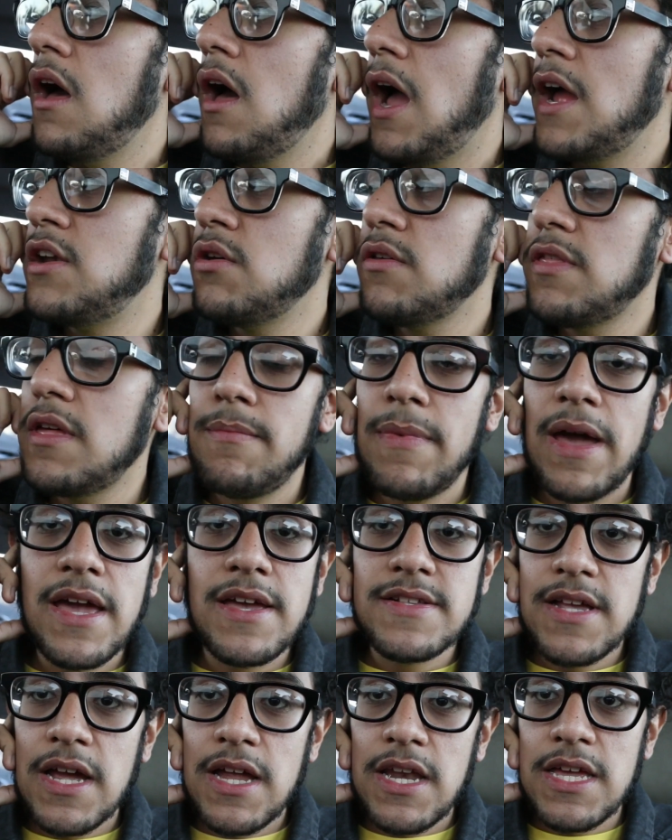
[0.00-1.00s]
I know that my
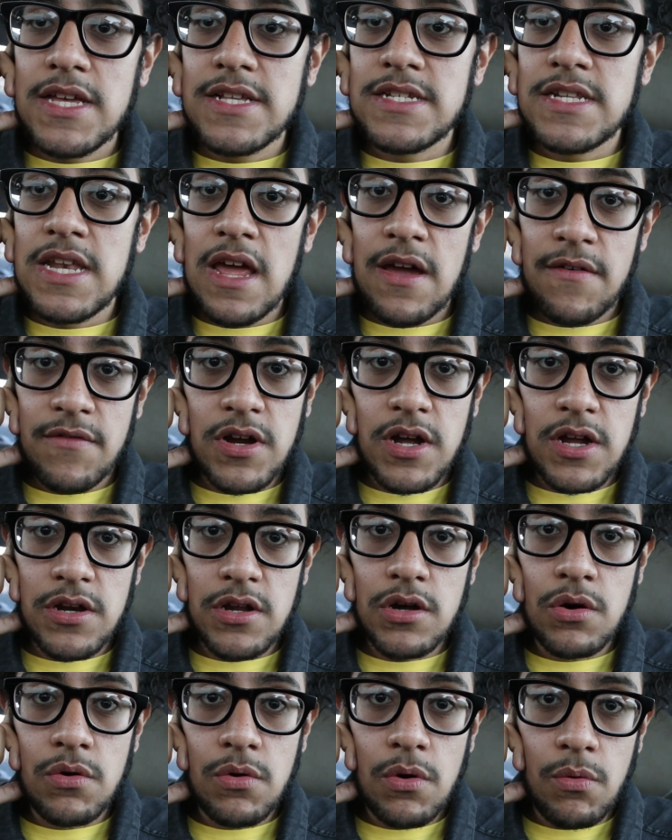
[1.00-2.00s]
anxiety is never going to
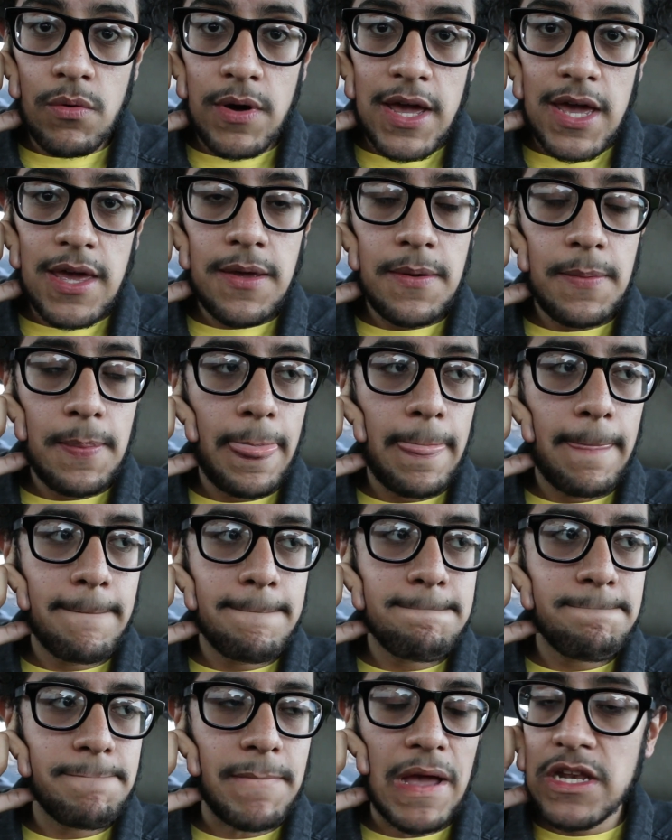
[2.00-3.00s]
go away.
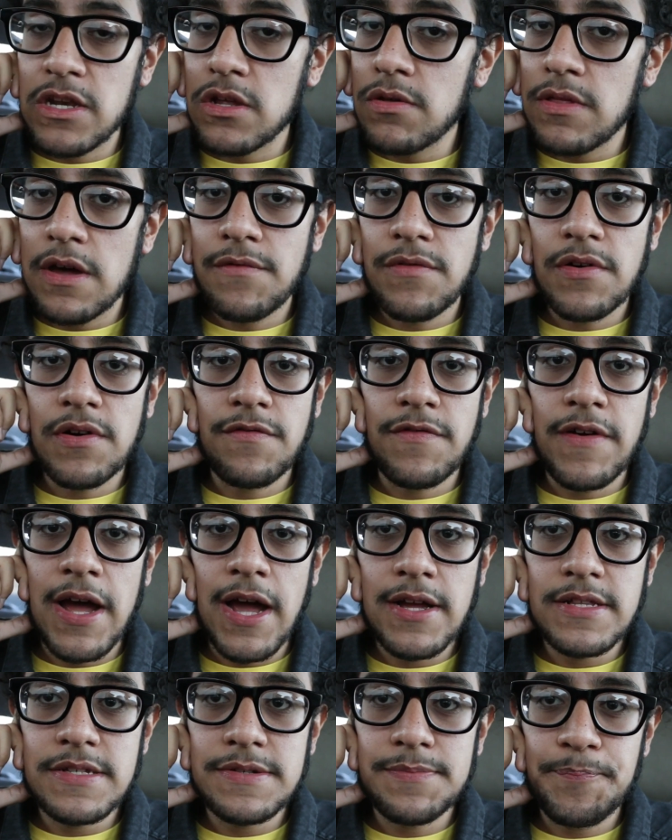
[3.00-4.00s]
I know that for a
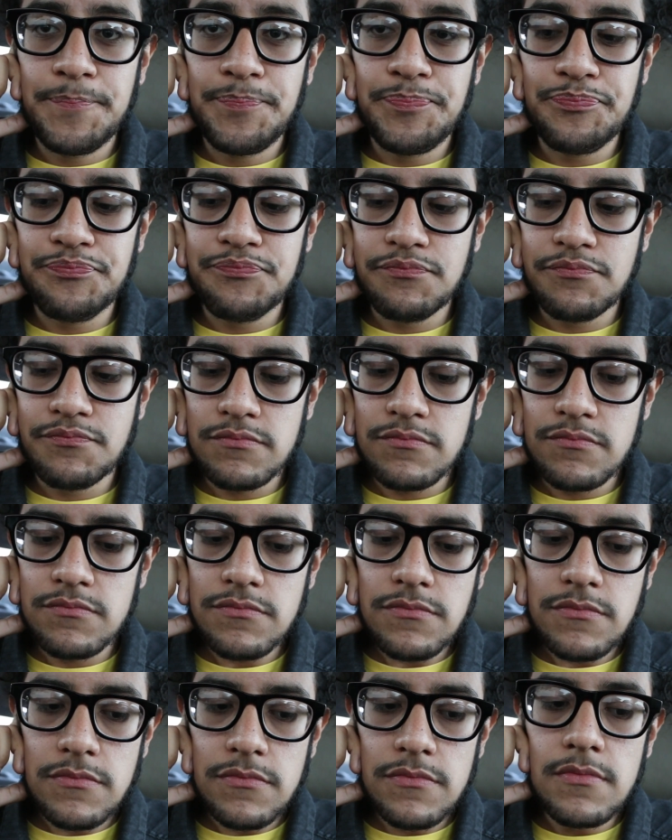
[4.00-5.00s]
fact.
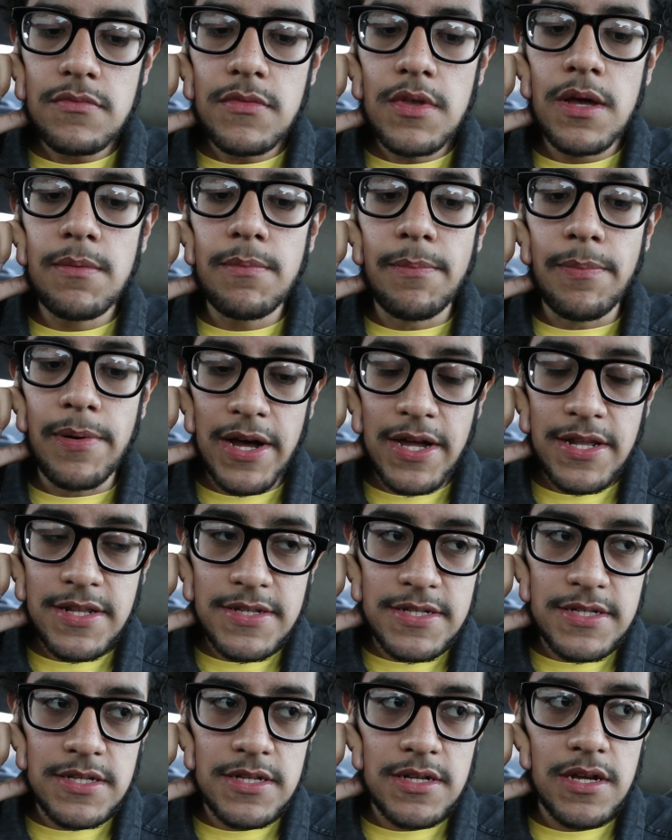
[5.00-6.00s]

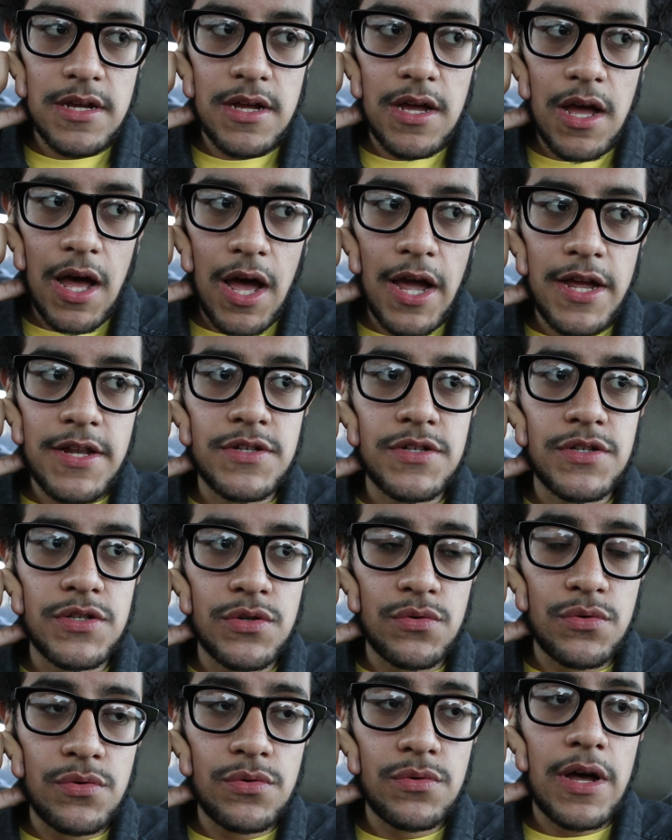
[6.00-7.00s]
But I
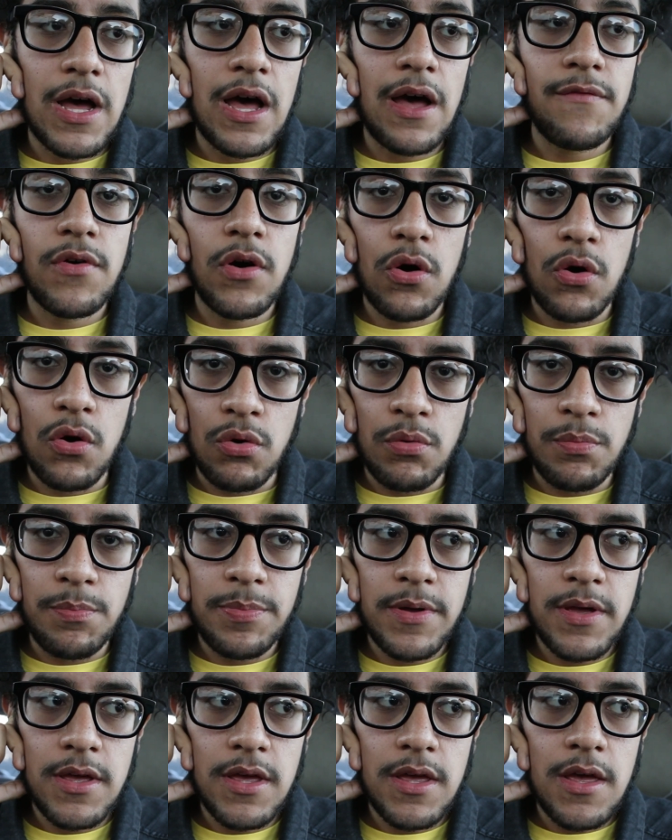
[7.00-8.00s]
do have hope
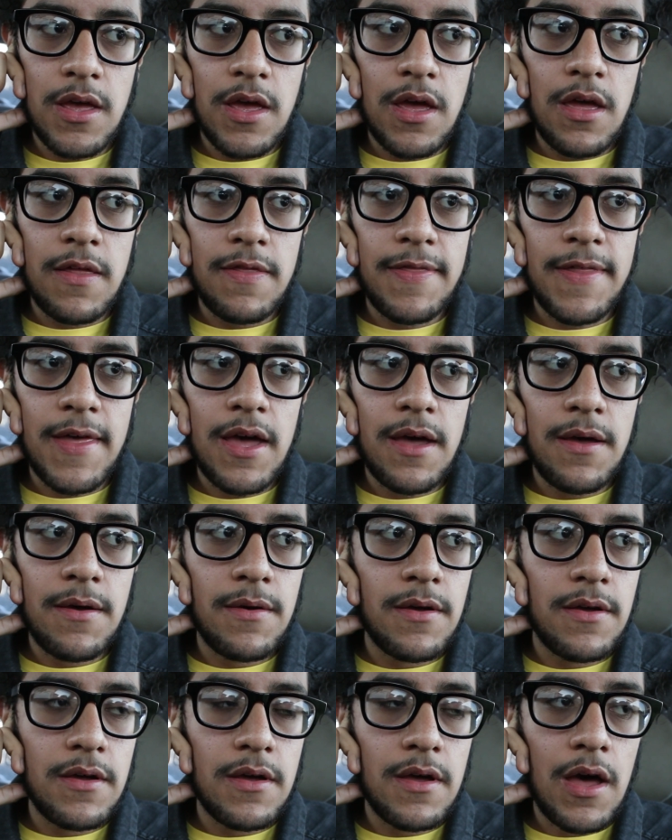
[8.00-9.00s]
that
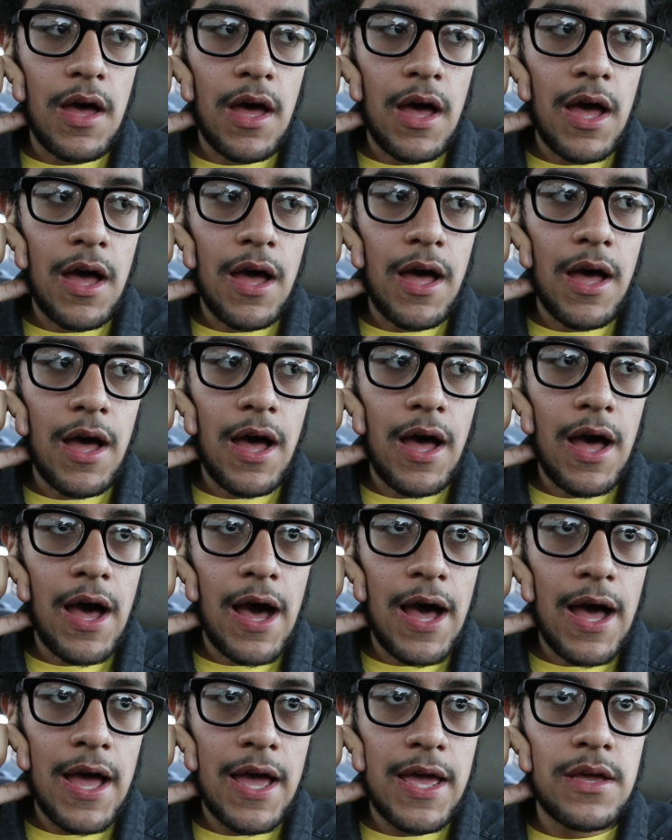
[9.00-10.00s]

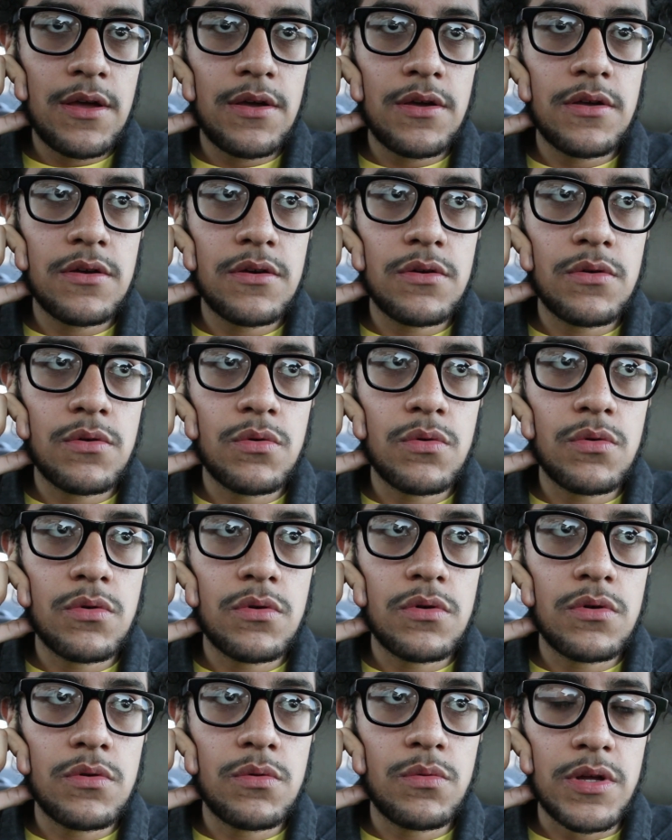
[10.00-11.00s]
I
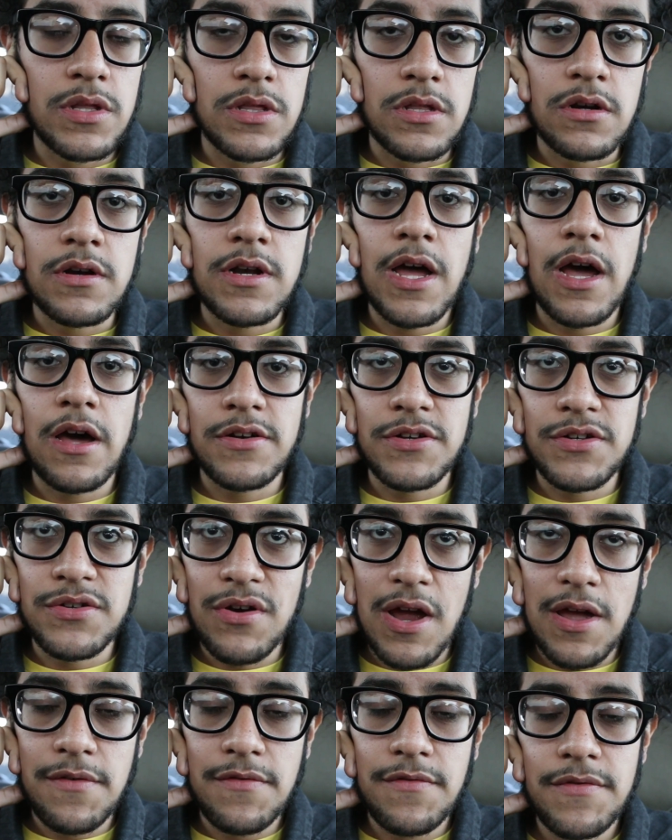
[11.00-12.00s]
will learn how to
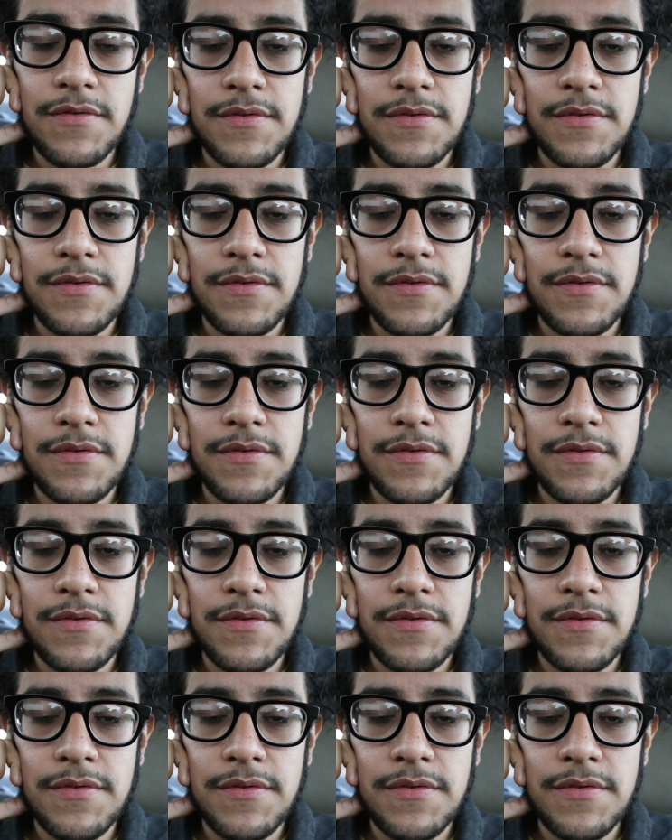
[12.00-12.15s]
drive.